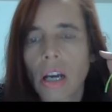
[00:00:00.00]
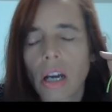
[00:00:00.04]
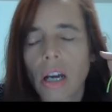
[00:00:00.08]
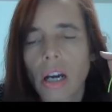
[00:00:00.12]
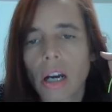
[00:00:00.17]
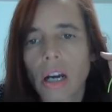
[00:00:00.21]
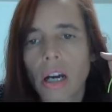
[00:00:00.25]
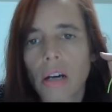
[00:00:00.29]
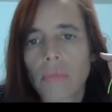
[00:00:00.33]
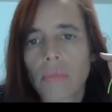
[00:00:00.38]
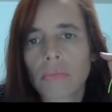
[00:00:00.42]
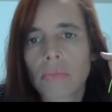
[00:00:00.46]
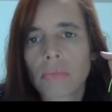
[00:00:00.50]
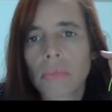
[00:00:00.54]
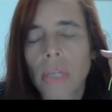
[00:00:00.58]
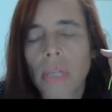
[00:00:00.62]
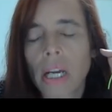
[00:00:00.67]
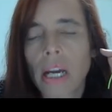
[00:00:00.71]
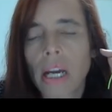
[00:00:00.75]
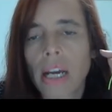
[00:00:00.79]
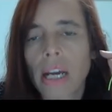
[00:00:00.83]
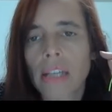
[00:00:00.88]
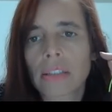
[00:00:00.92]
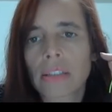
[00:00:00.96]

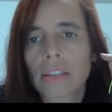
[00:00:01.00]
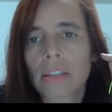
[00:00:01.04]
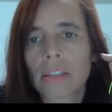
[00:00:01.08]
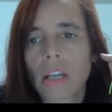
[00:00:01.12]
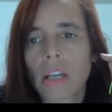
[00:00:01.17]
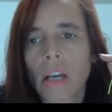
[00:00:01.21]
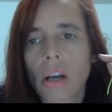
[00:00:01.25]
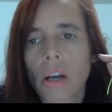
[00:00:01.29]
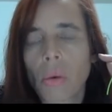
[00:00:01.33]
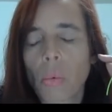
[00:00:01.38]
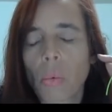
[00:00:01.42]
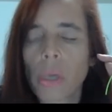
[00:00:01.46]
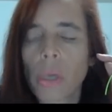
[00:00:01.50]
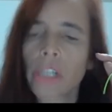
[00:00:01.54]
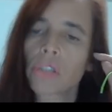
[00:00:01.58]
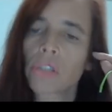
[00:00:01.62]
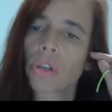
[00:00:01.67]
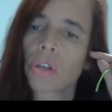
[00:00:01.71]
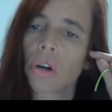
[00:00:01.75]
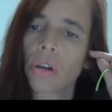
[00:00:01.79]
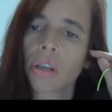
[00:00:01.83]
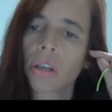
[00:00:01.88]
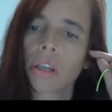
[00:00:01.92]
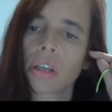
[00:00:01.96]
And when
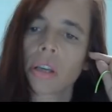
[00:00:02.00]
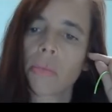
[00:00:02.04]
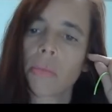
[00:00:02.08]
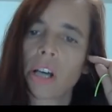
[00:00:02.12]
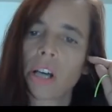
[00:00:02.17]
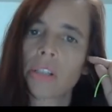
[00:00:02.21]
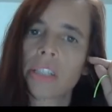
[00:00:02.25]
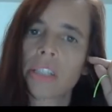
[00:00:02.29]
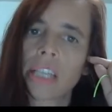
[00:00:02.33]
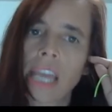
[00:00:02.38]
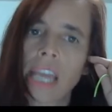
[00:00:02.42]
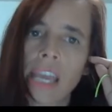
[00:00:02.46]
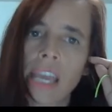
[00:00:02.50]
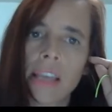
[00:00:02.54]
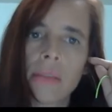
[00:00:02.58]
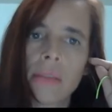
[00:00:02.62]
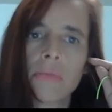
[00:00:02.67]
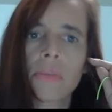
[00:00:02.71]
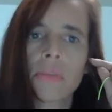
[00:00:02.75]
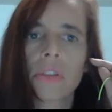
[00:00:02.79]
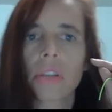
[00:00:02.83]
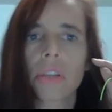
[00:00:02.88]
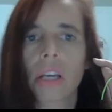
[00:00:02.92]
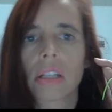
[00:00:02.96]
talking about
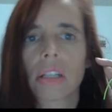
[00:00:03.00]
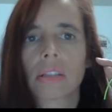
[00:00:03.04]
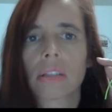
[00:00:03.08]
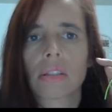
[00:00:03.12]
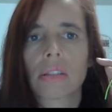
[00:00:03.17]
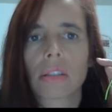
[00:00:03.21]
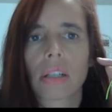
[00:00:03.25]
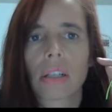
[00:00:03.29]
games and